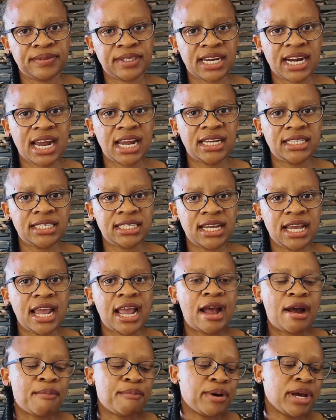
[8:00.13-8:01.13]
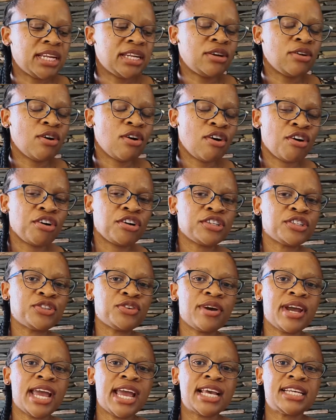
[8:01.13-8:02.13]
right? But it
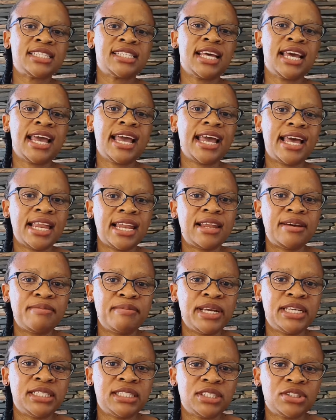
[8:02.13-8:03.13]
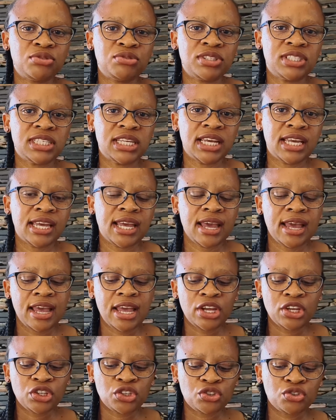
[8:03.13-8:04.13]
also has the elements to say,
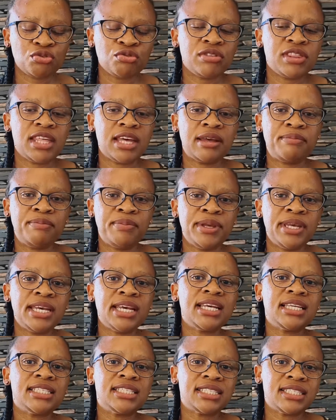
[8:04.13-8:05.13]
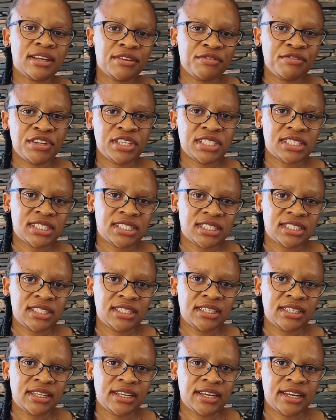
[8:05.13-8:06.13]
should there be a service
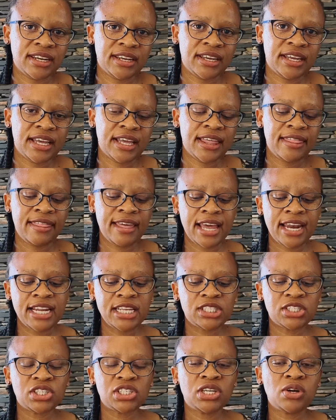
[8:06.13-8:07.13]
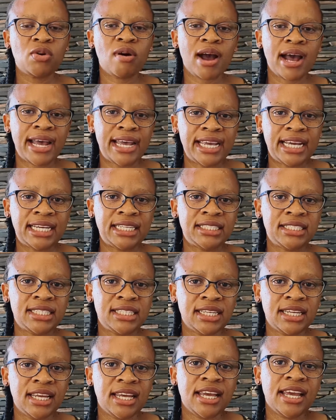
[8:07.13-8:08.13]
that is required
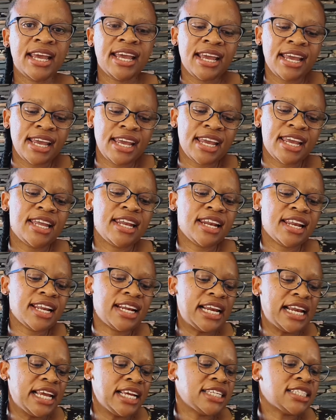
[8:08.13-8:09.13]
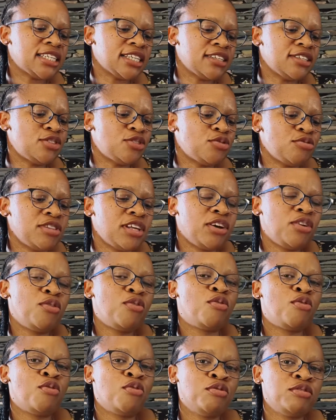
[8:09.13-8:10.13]
in relation to the
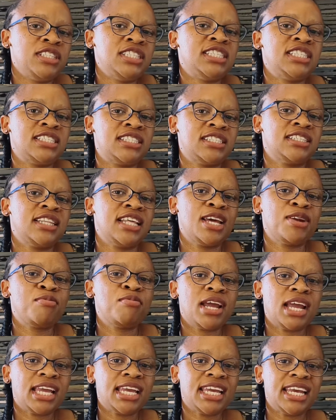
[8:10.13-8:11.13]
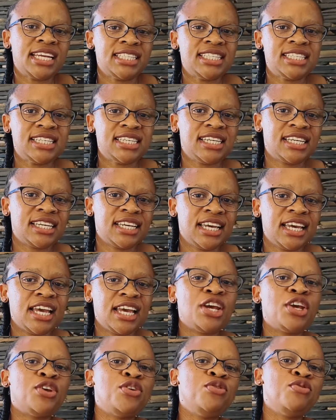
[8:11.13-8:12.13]
goods that we are getting,
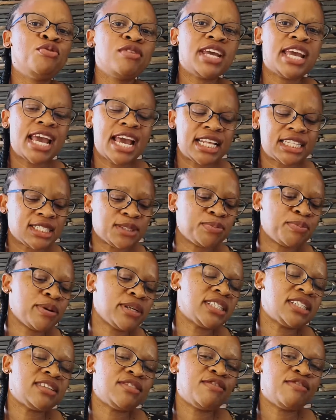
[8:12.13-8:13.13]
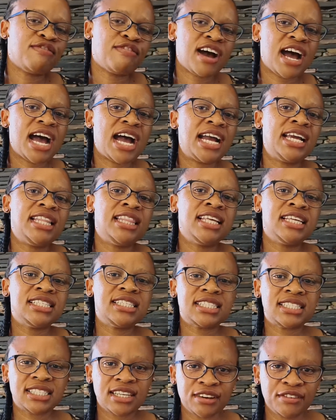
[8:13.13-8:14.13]
you can specify the
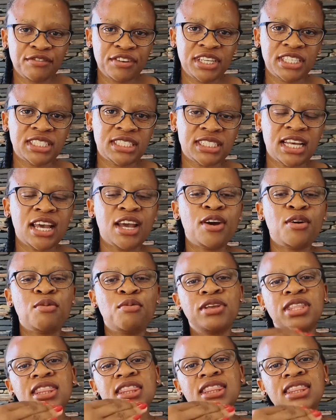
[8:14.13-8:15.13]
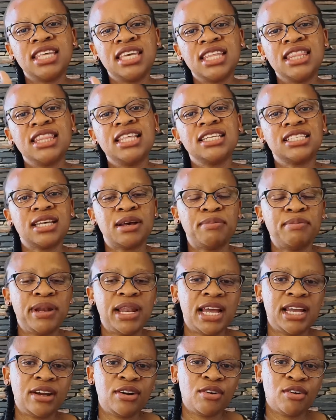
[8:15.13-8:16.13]
service within the
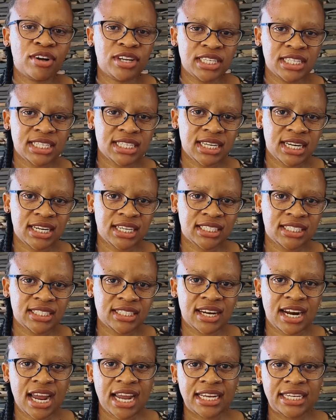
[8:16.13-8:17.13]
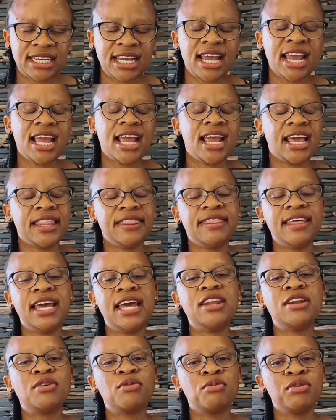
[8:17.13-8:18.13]
supply contract, right? And
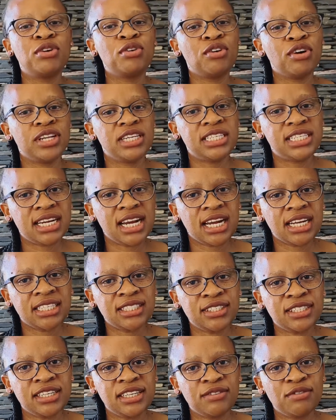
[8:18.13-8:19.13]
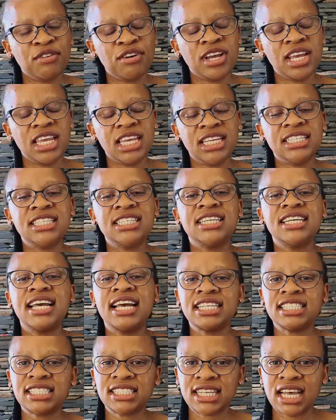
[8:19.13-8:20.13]
then we contract for it
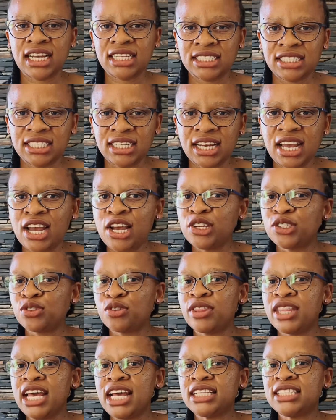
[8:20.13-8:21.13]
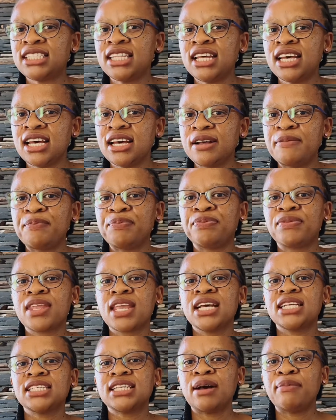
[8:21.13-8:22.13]
as such. So that's the
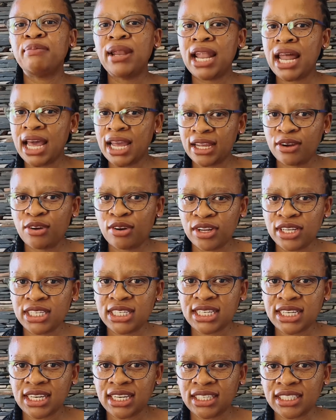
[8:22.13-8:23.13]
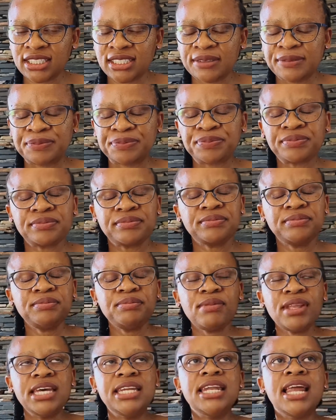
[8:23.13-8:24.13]
supply contract.
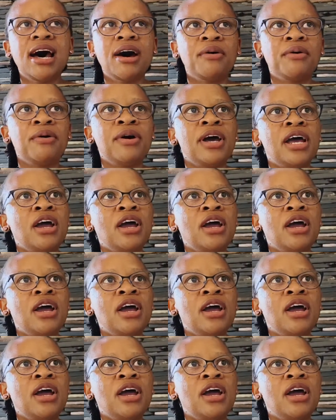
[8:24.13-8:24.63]
Now,